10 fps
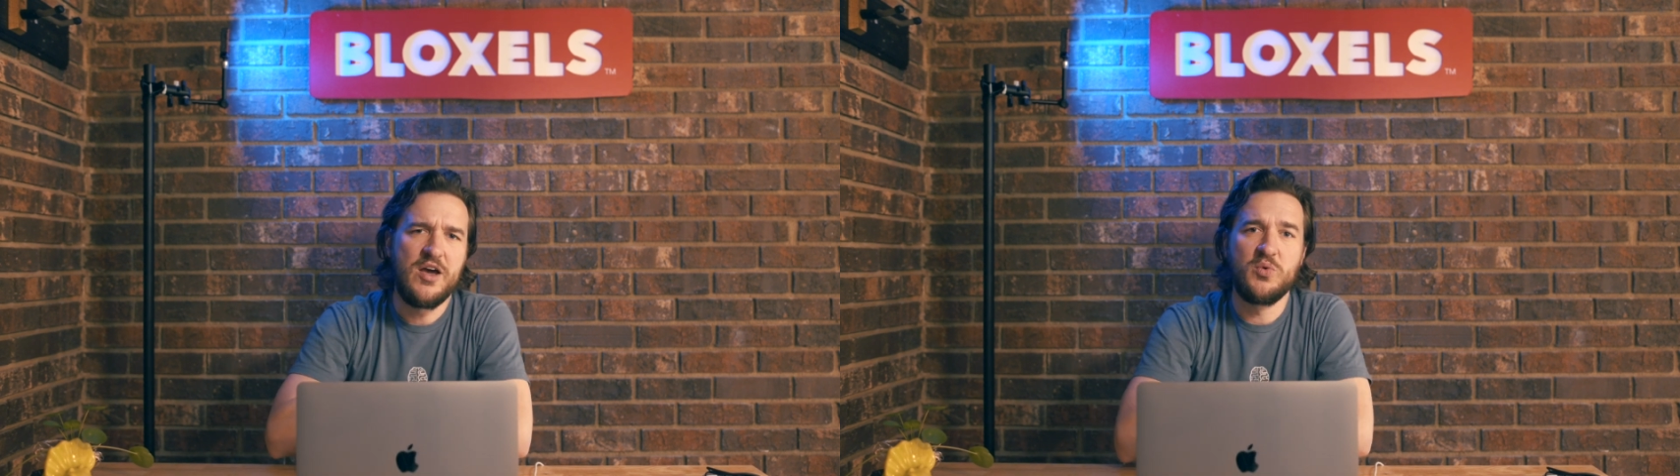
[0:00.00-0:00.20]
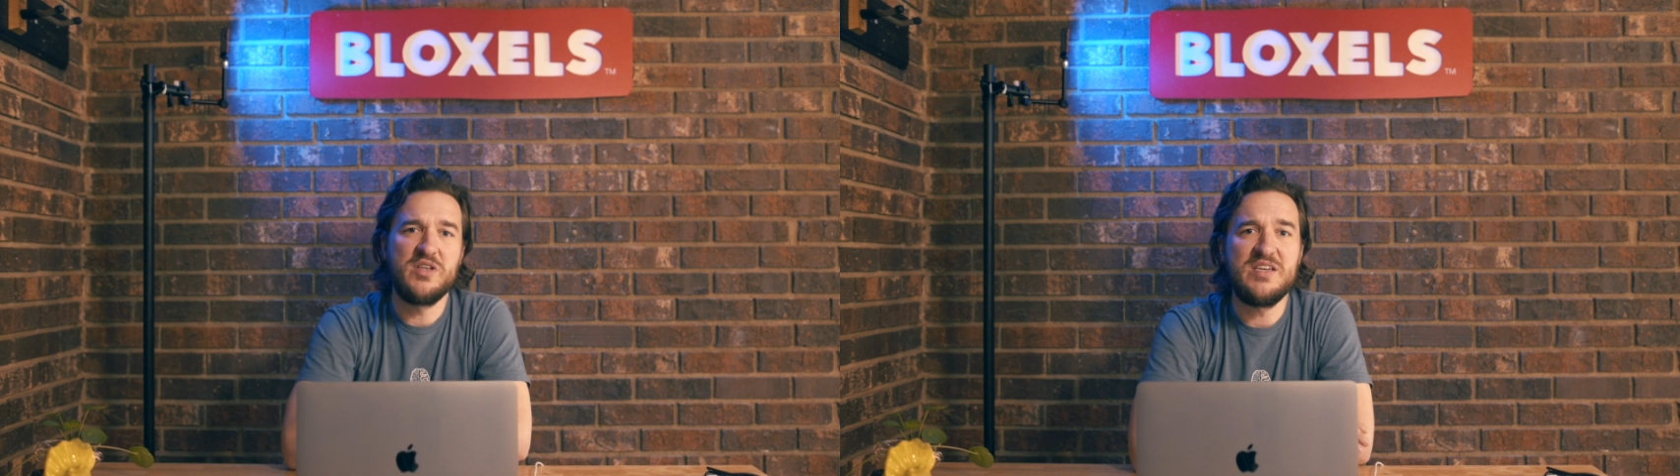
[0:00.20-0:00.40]

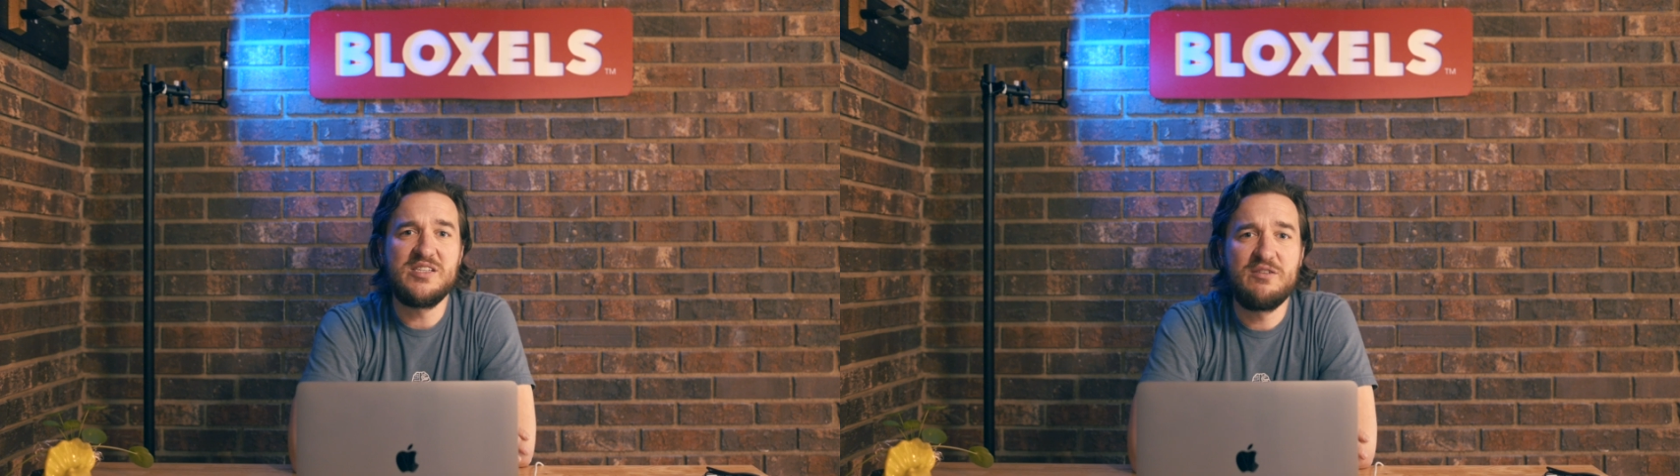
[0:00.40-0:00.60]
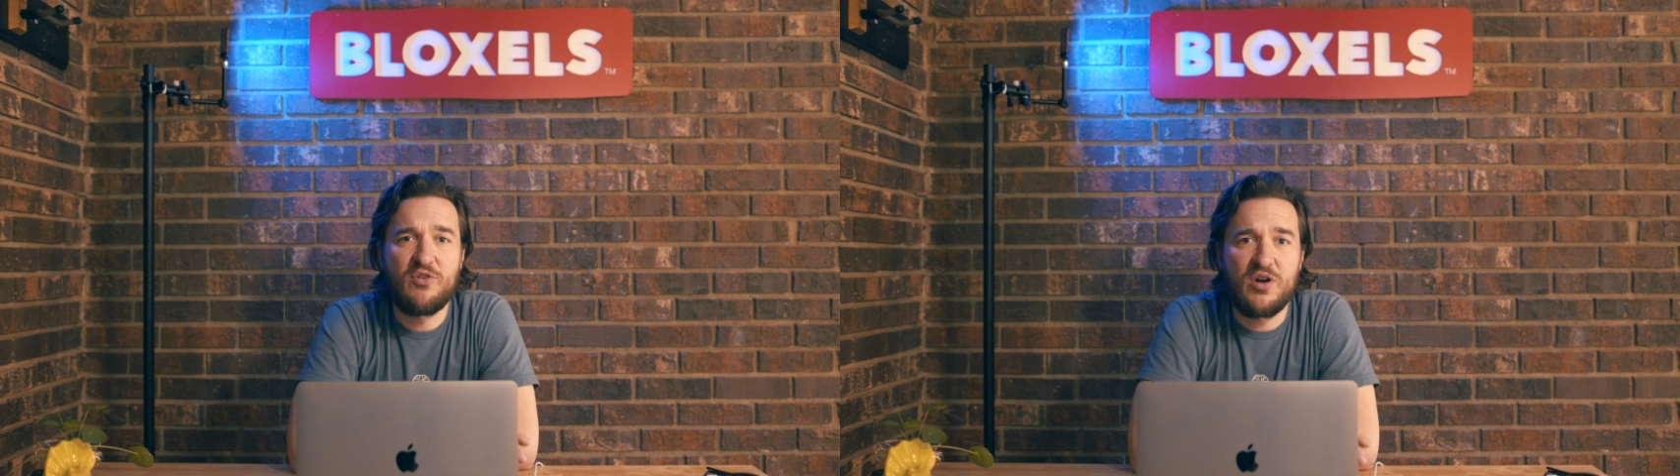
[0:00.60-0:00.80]
and really
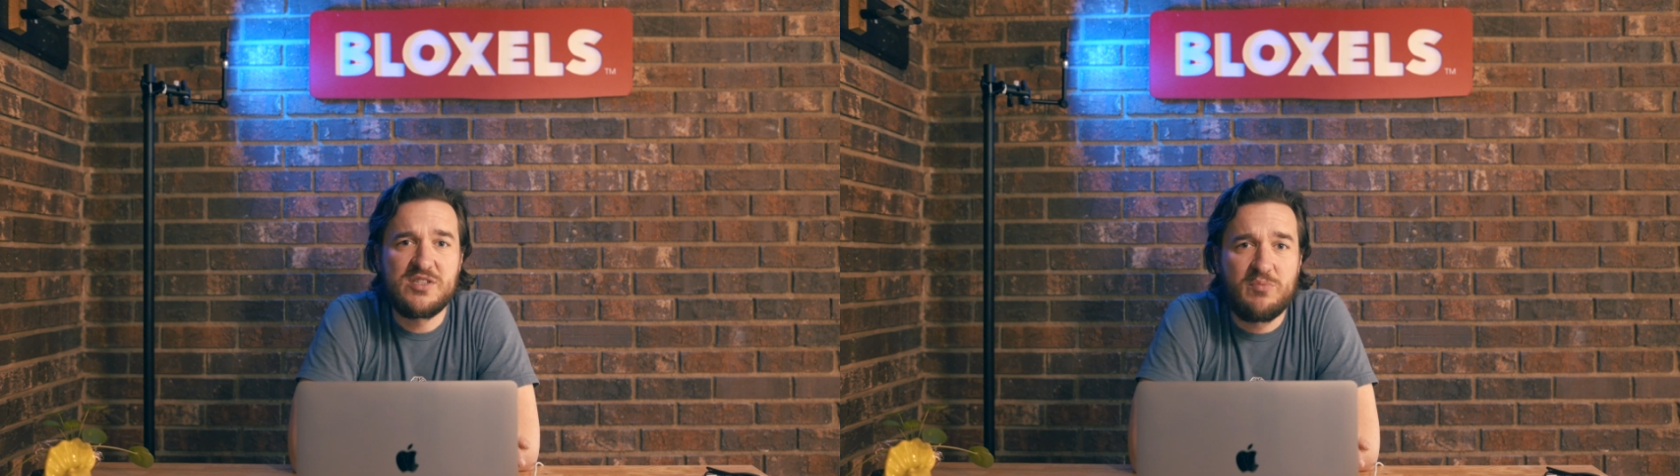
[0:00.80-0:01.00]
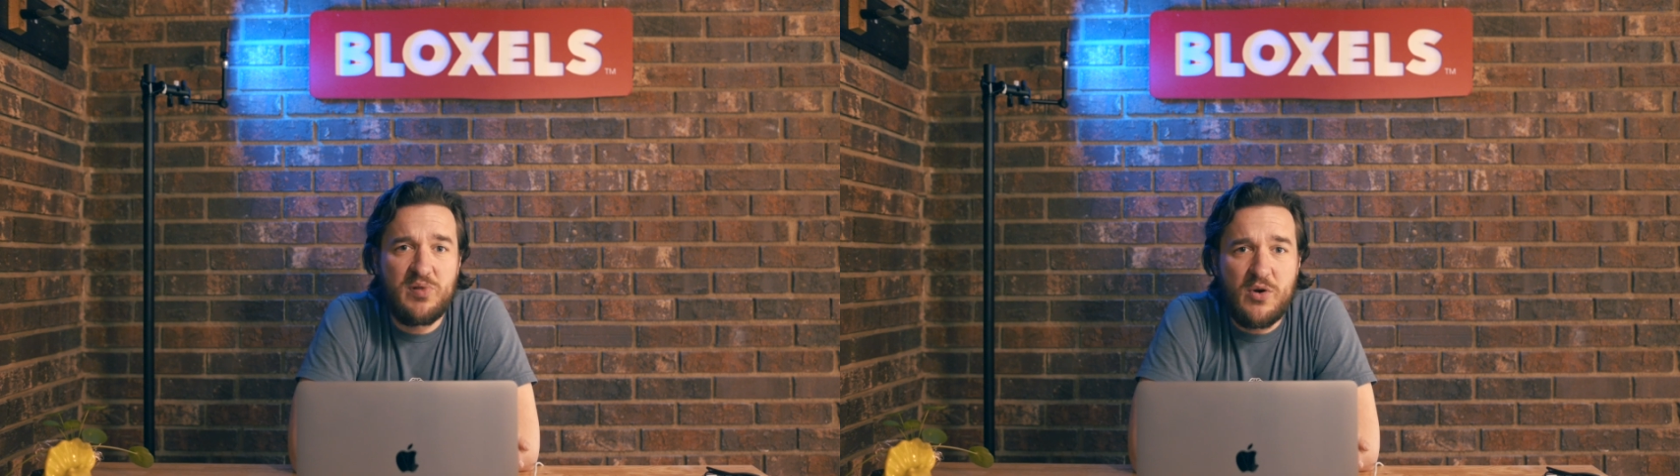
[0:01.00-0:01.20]
easy for
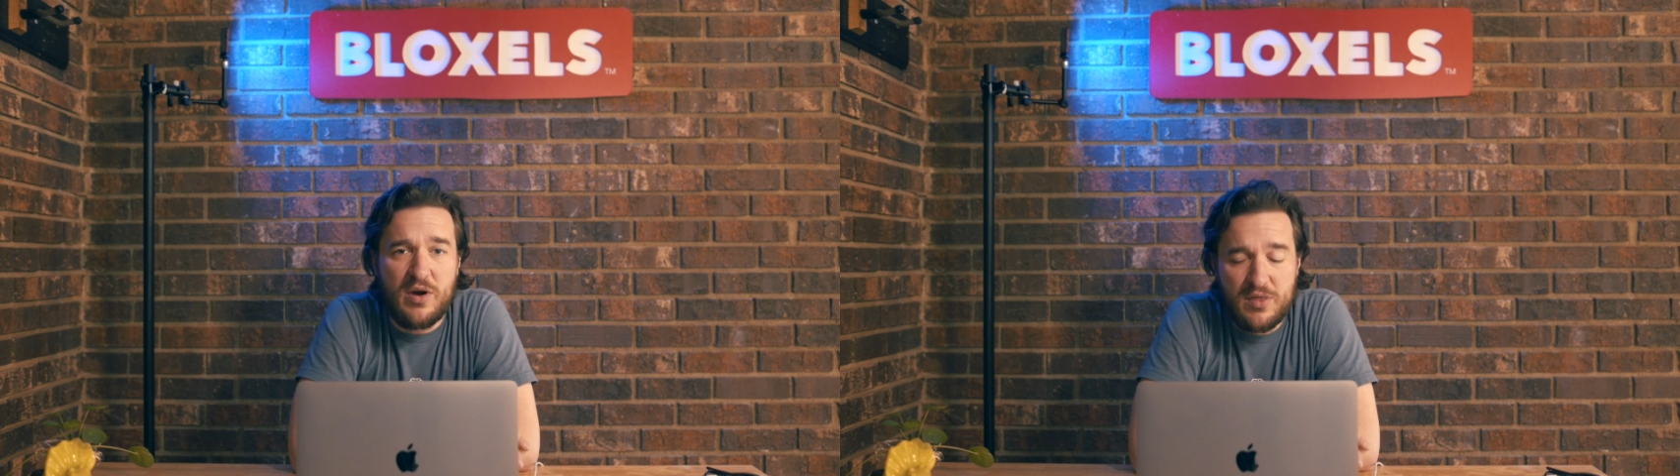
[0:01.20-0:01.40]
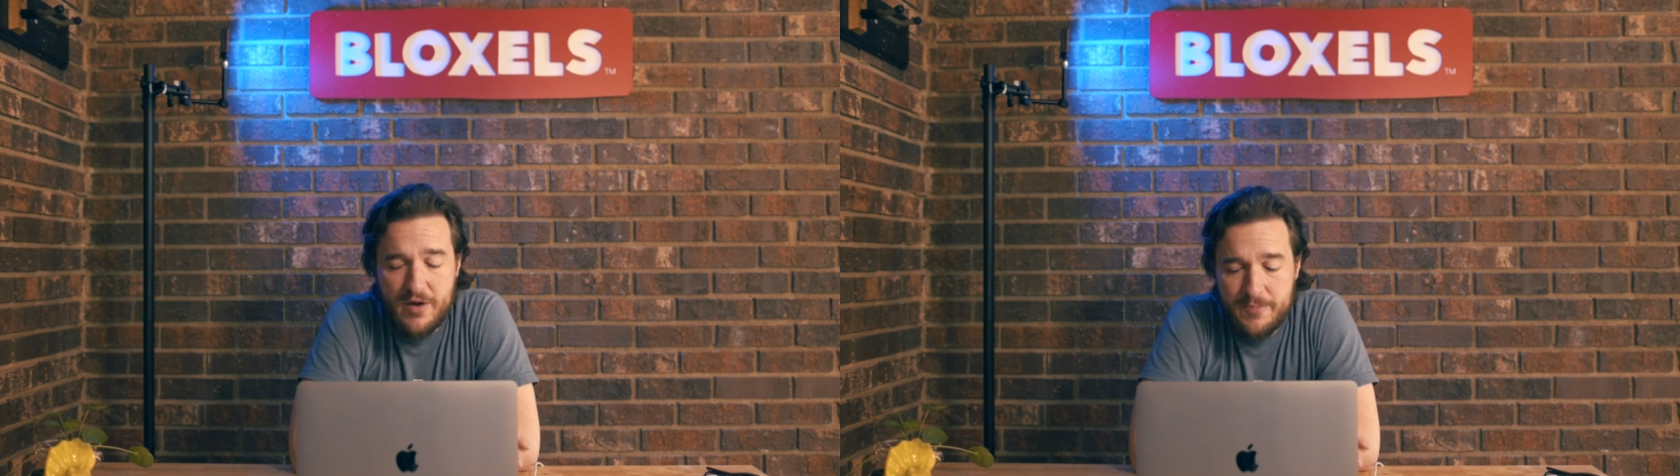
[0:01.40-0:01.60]
us to play
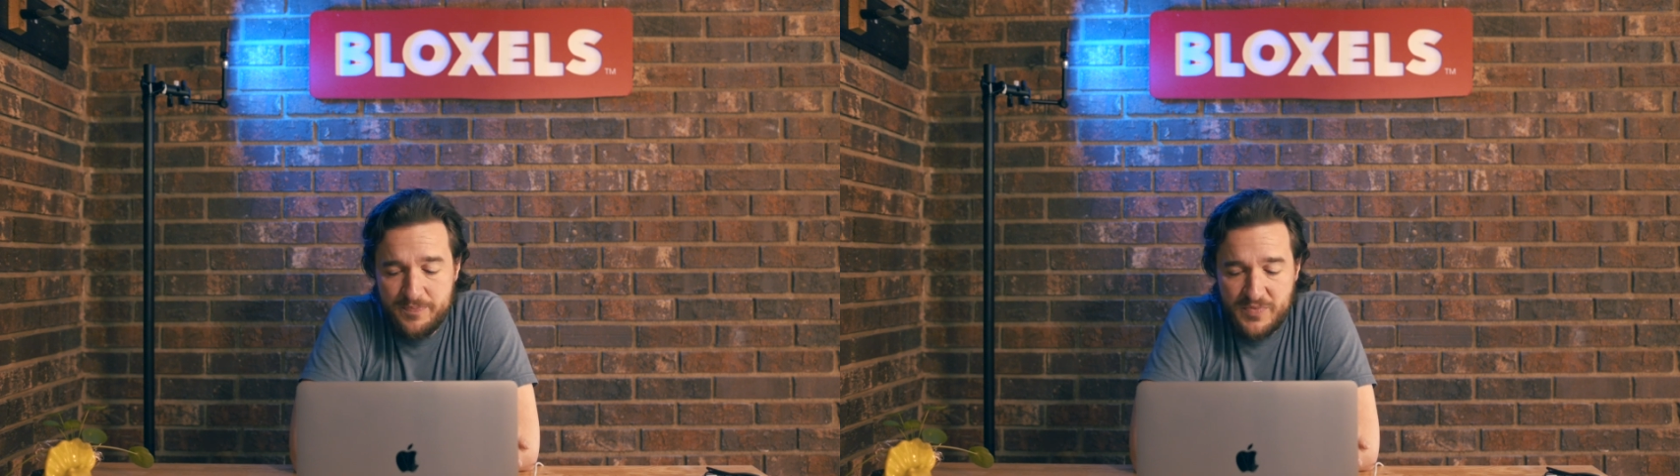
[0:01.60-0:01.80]
with.